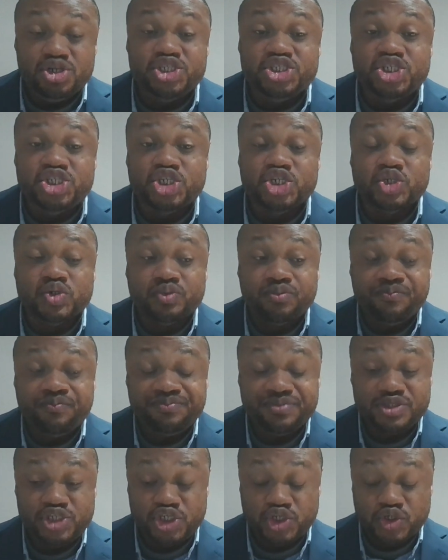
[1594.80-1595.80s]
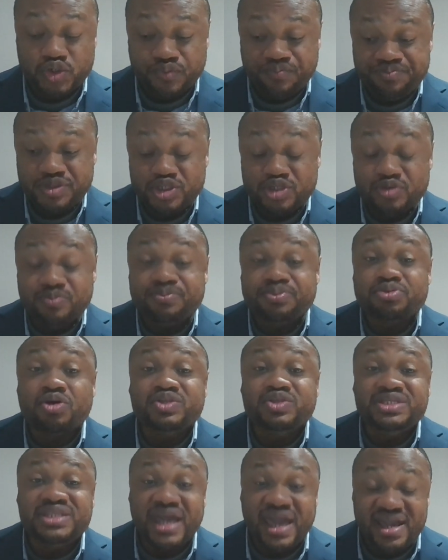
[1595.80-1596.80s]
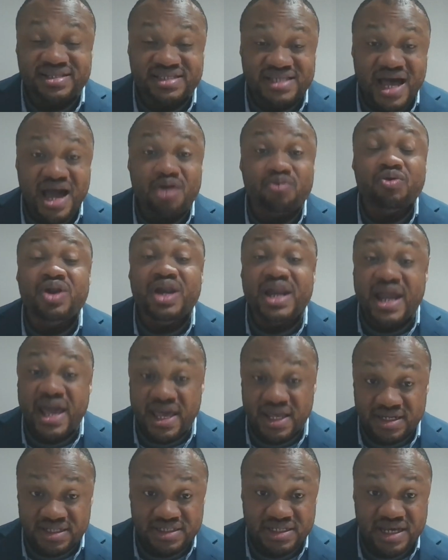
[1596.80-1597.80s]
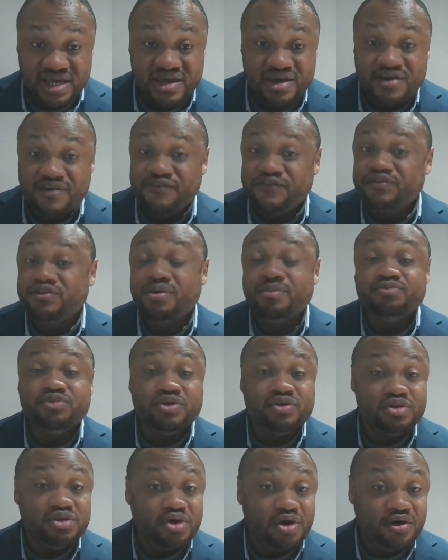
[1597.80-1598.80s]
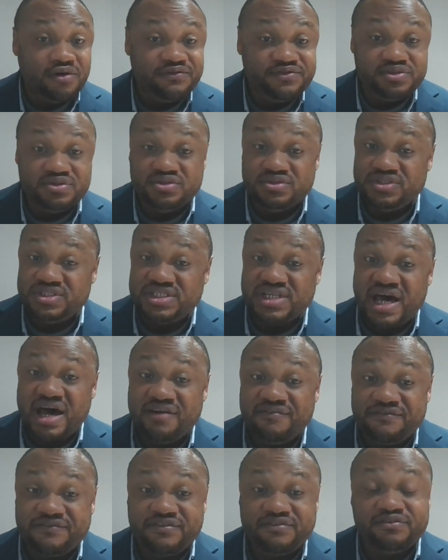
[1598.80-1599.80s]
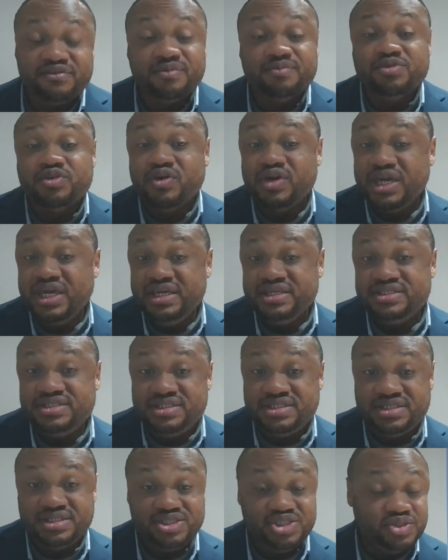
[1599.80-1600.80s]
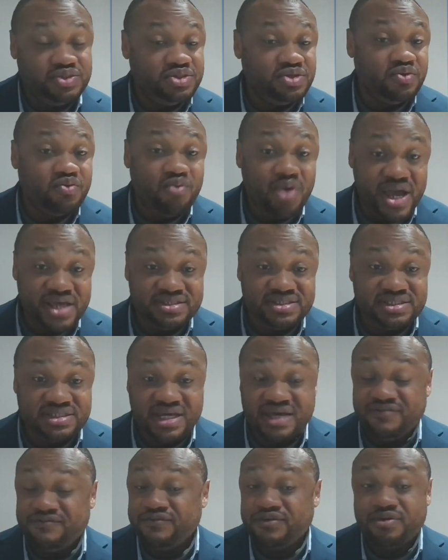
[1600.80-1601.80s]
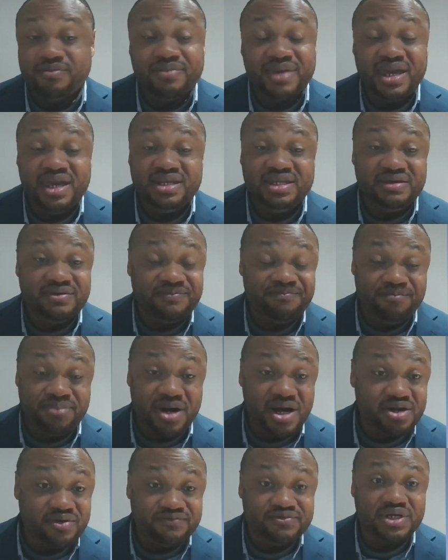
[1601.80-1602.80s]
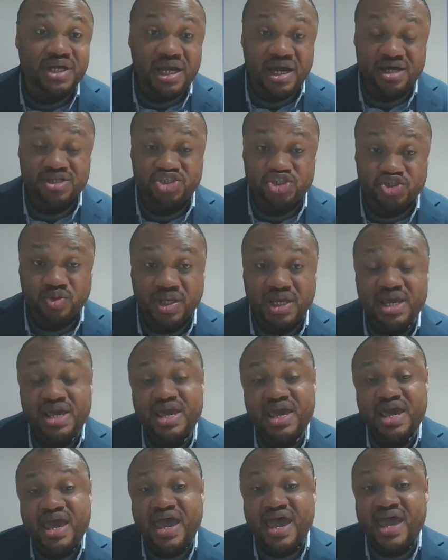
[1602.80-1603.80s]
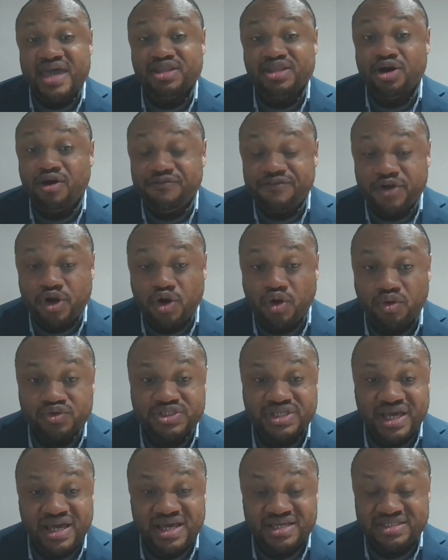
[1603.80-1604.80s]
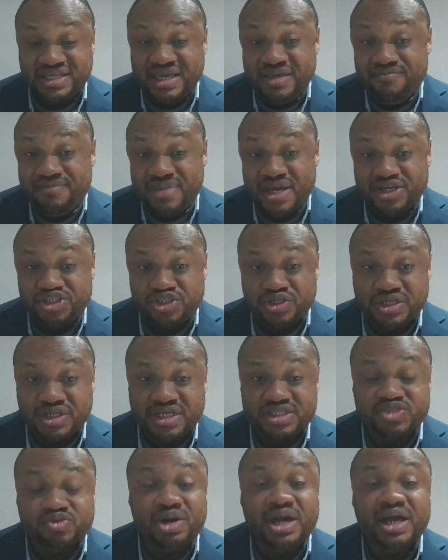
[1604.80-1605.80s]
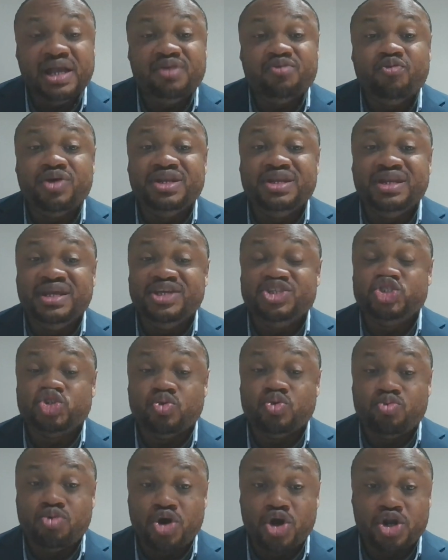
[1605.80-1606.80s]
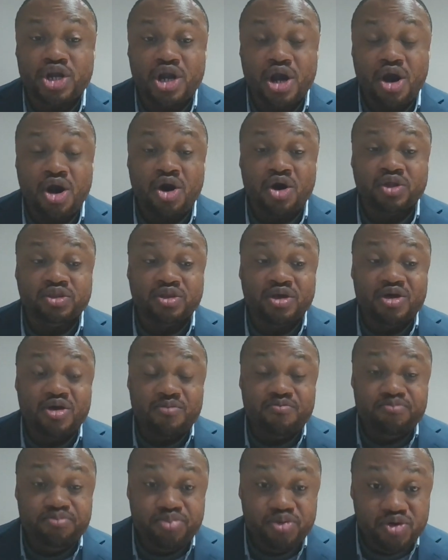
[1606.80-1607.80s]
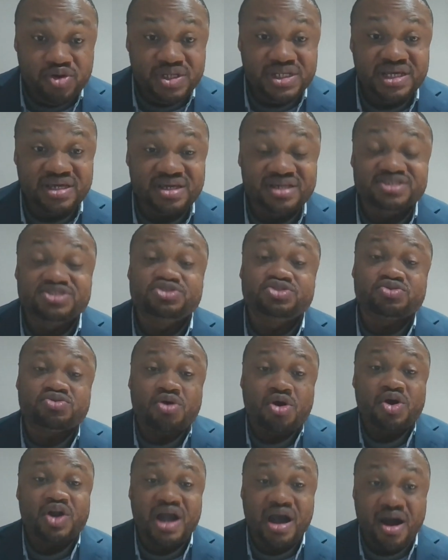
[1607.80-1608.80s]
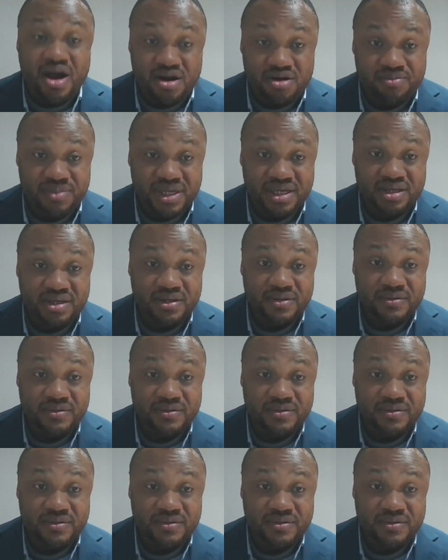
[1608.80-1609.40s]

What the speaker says: to protect our land from the north to the south, from the east to the west, and from any part of the country. And of course, as he mentioned as well, we need to work on building a strong army.